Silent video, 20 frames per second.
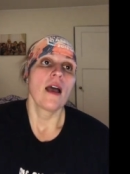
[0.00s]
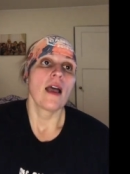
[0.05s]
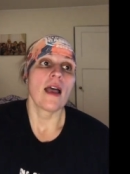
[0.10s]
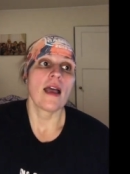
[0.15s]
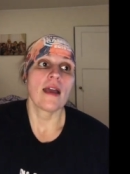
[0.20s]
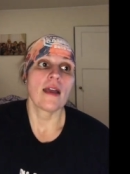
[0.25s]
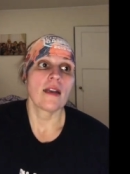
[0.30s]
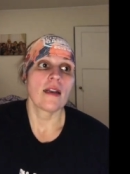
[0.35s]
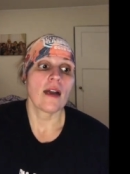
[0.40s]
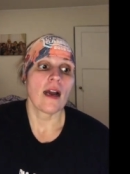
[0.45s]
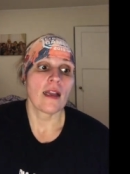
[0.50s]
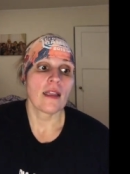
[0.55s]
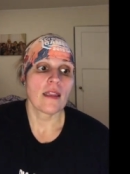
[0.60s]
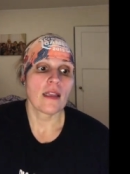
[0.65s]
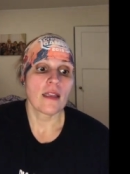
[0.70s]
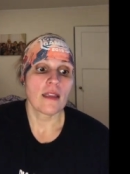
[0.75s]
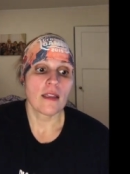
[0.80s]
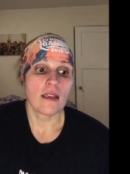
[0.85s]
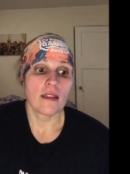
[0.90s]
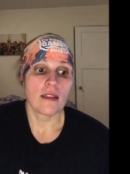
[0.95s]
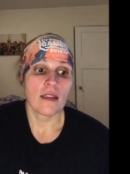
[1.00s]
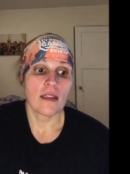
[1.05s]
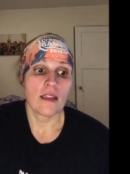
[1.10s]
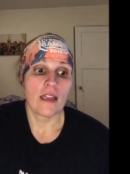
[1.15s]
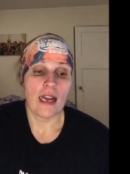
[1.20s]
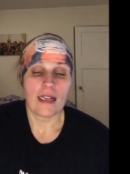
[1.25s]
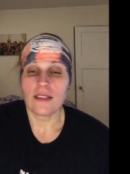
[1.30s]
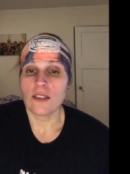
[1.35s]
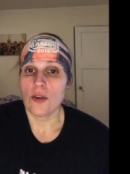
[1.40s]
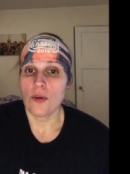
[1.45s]
and I think that
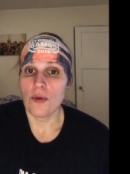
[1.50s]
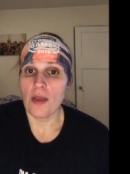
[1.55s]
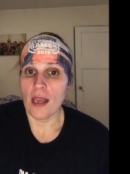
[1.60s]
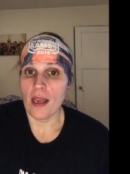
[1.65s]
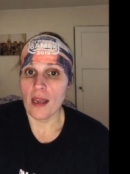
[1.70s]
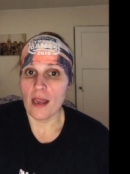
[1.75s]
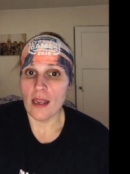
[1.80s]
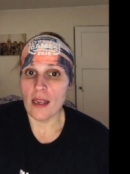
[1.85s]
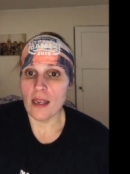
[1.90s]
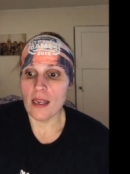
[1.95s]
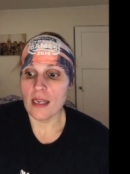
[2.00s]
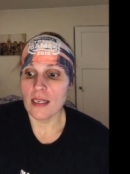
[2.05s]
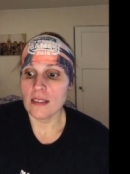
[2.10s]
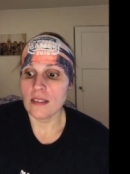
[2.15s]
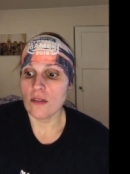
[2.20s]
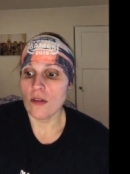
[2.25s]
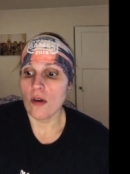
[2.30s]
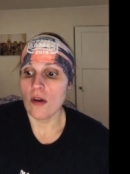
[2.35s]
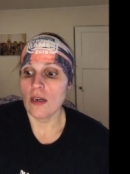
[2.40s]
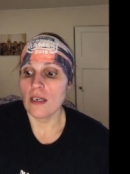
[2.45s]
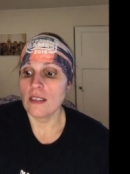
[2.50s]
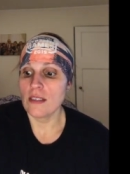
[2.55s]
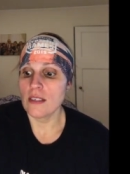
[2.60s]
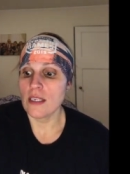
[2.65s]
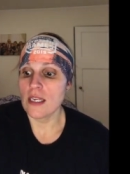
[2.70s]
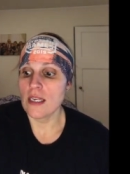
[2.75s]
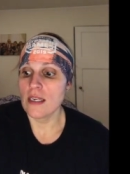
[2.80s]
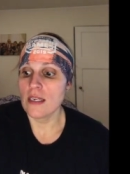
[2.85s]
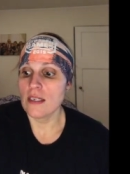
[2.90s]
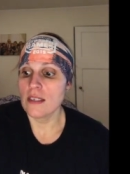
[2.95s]
that's okay as long as
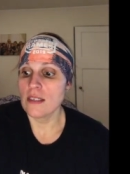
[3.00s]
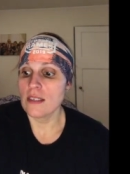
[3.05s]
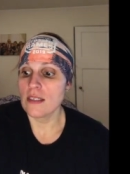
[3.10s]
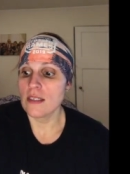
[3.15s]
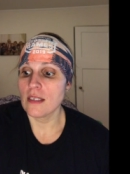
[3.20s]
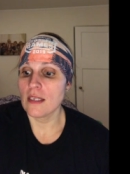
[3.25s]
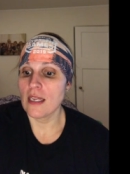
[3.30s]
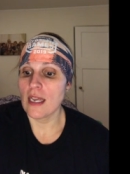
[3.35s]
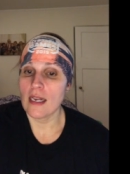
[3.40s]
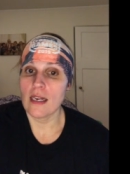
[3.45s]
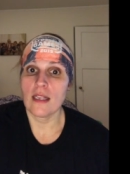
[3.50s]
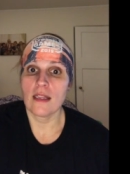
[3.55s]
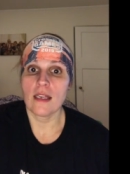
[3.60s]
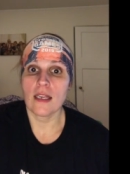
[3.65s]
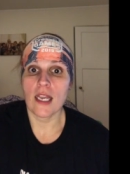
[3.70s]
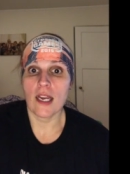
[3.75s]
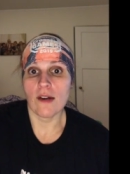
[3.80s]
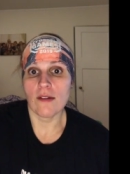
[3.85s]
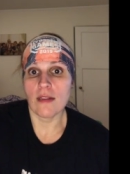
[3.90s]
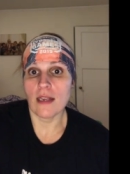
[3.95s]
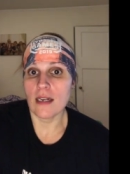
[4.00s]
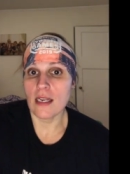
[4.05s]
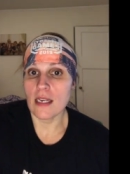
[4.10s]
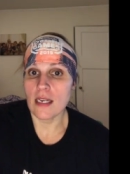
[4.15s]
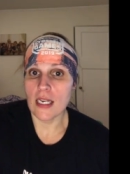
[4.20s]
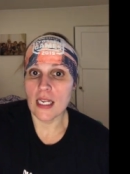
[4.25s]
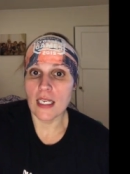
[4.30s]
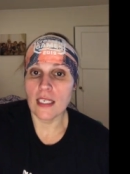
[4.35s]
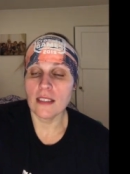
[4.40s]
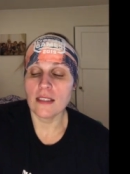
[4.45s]
he's getting the care that he
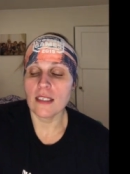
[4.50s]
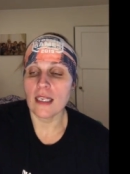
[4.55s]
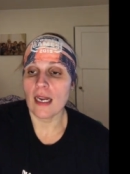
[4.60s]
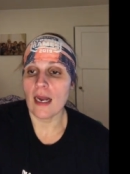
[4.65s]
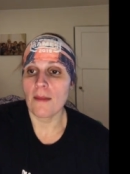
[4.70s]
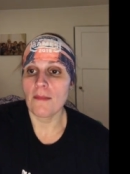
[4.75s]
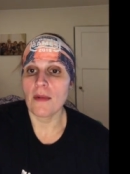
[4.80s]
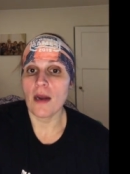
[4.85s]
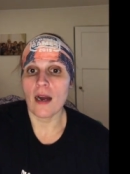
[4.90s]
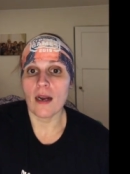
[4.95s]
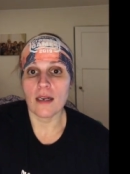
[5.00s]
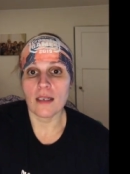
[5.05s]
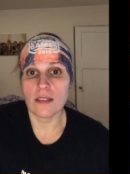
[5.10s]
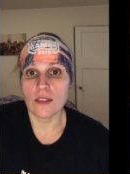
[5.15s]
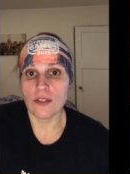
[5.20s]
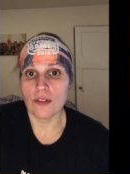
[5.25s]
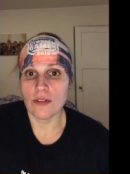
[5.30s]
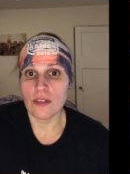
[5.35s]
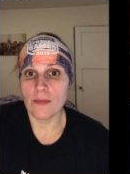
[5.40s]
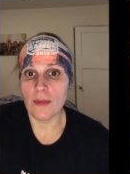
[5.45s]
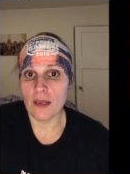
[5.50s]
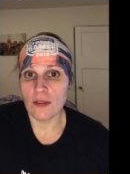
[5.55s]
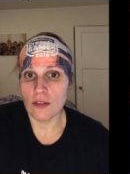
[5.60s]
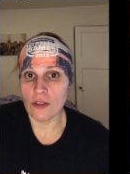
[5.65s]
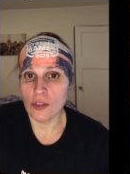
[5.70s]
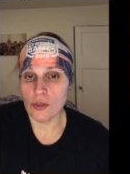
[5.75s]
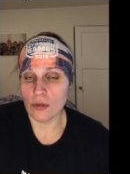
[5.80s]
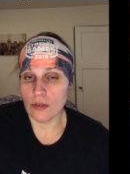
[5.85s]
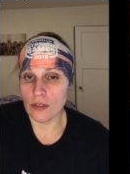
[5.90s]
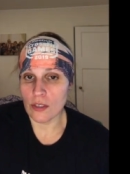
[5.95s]
needs. Like I'm not concerned about the
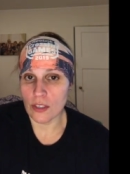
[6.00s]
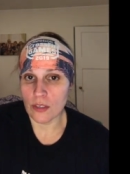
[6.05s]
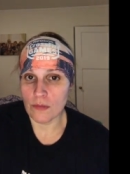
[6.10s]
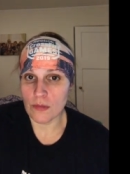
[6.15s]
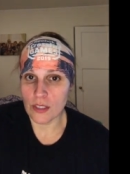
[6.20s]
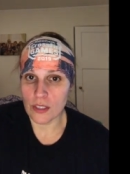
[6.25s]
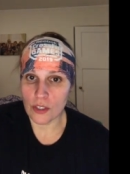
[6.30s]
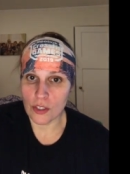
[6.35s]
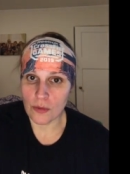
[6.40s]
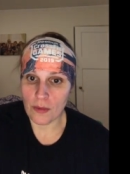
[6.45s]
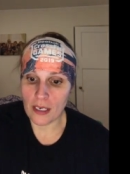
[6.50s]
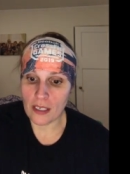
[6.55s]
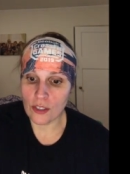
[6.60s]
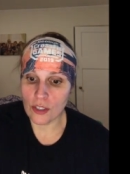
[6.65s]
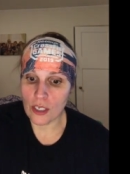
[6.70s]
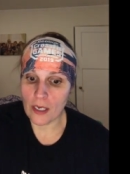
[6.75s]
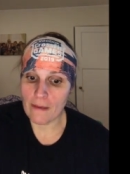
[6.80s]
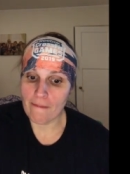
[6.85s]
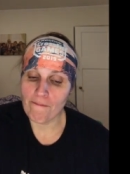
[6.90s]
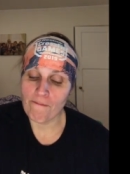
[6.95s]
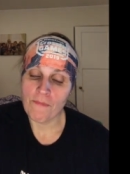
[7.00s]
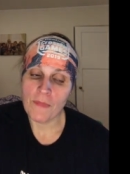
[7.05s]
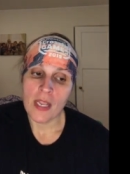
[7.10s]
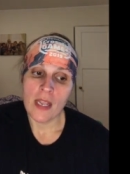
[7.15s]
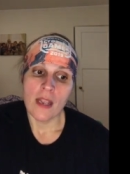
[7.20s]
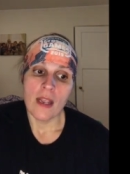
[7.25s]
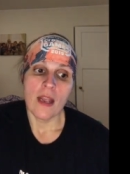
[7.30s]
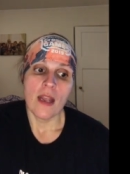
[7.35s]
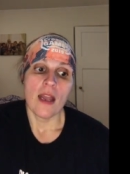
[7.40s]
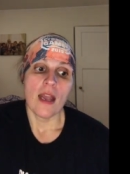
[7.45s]
short term situation,
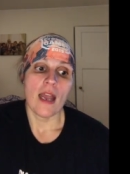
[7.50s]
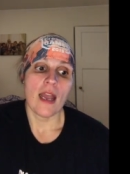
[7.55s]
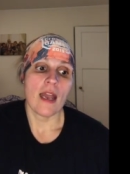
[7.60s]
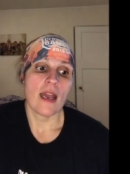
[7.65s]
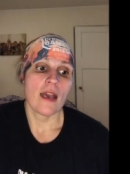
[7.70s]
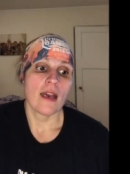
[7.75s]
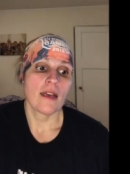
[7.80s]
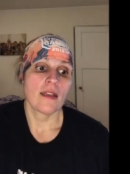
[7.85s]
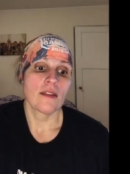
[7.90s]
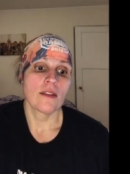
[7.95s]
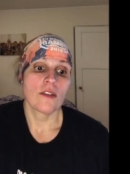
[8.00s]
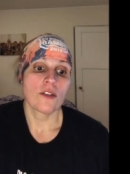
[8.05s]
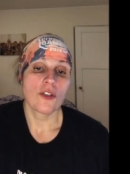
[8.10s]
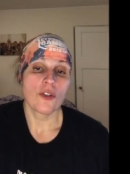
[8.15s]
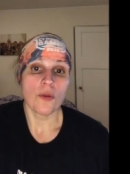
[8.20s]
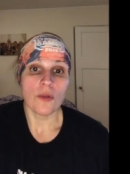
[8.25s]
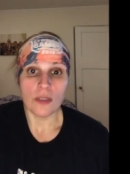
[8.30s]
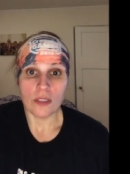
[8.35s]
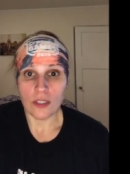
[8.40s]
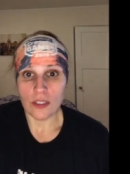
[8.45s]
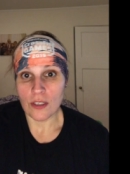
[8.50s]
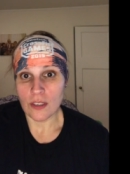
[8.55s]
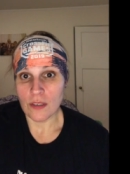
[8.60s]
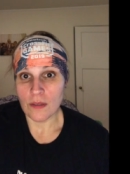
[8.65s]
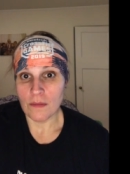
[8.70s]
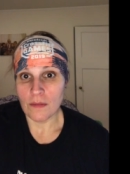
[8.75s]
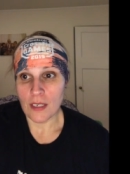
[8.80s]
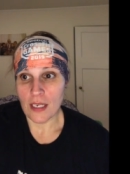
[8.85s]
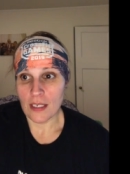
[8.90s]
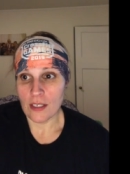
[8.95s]
and the short
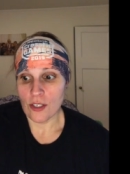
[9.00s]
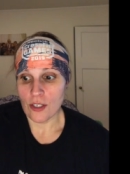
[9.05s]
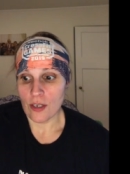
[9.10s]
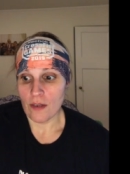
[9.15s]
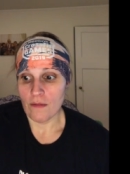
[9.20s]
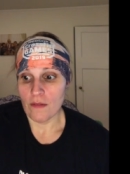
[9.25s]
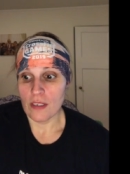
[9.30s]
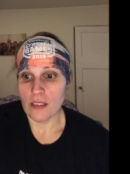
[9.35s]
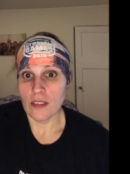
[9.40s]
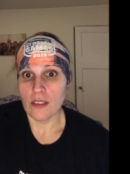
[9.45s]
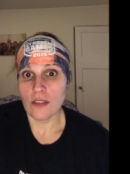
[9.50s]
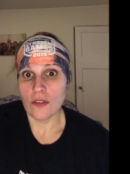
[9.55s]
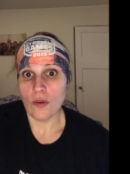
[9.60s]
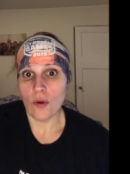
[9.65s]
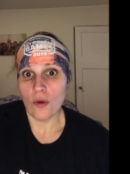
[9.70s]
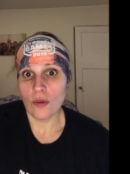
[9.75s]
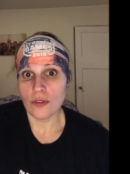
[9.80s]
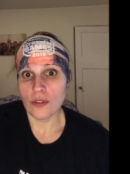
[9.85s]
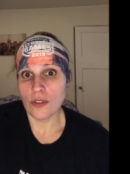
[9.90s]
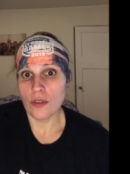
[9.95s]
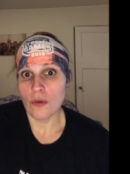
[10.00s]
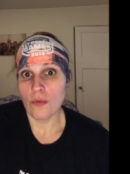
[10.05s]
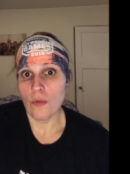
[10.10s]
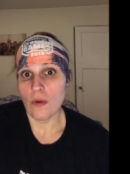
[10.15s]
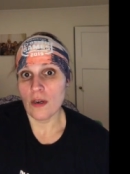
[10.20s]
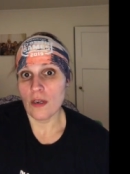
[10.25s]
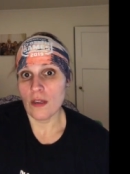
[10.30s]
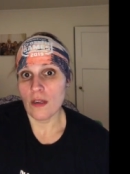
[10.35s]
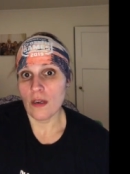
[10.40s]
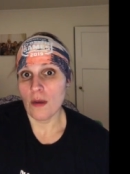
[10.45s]
term nature of this is also
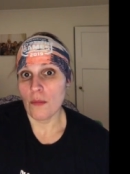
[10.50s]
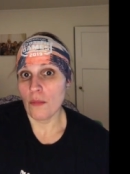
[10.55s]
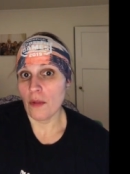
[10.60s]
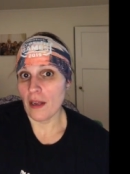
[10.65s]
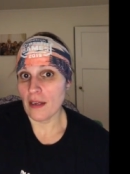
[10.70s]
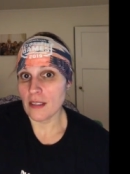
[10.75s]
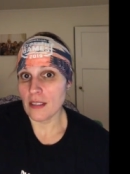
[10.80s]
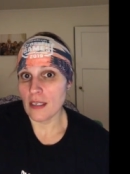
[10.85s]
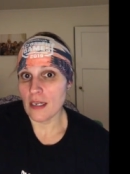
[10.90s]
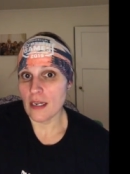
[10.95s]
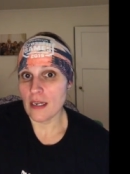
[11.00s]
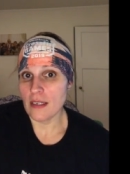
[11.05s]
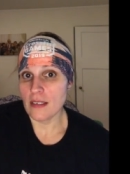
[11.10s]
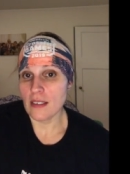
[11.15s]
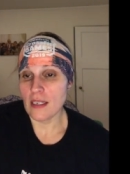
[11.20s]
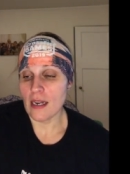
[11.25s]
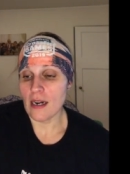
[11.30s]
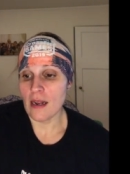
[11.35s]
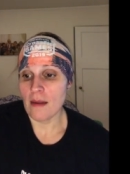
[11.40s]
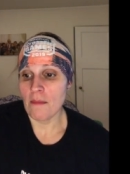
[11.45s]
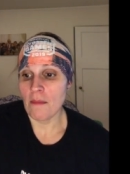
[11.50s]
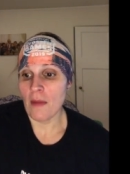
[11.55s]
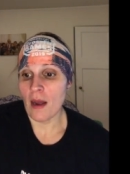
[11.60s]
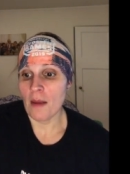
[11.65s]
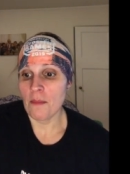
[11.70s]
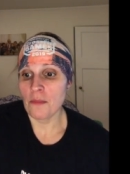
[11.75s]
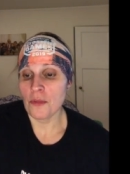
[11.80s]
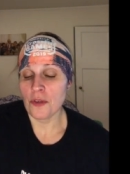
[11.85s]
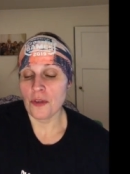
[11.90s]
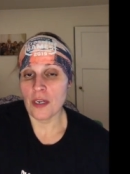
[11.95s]
one of the complexities that I'm
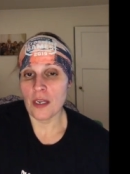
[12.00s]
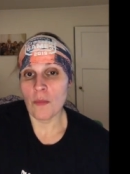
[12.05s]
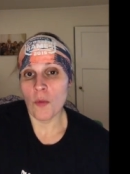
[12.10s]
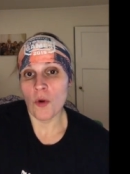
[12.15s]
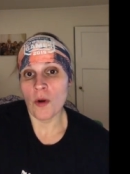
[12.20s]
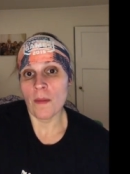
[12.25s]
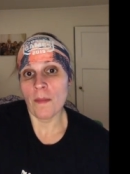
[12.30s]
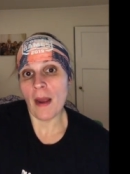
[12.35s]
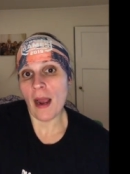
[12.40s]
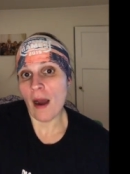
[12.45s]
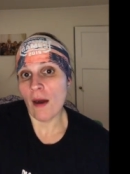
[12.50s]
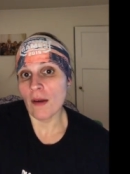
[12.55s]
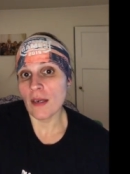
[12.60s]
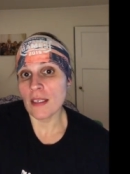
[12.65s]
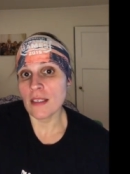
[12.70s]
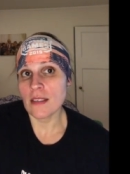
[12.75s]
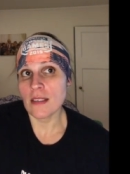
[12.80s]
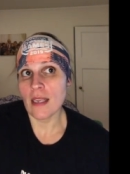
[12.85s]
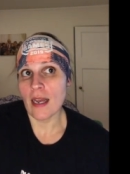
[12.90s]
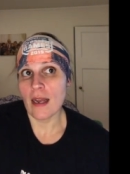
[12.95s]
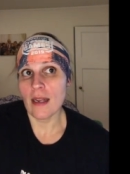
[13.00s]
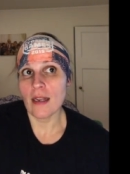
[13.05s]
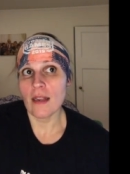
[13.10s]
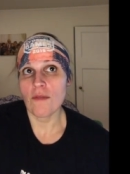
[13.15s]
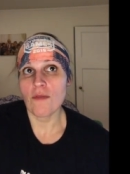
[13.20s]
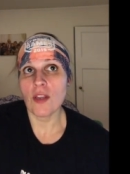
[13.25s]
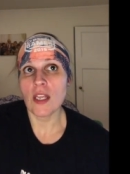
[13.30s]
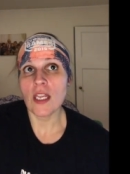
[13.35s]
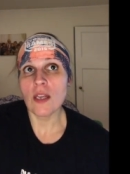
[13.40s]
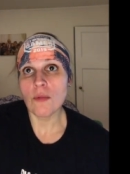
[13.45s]
I'm learning more about. Is that if
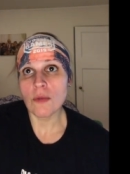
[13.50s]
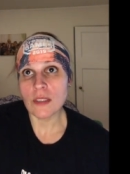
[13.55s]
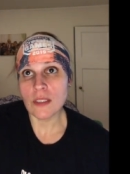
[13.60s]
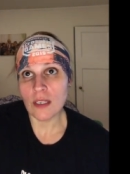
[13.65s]
he was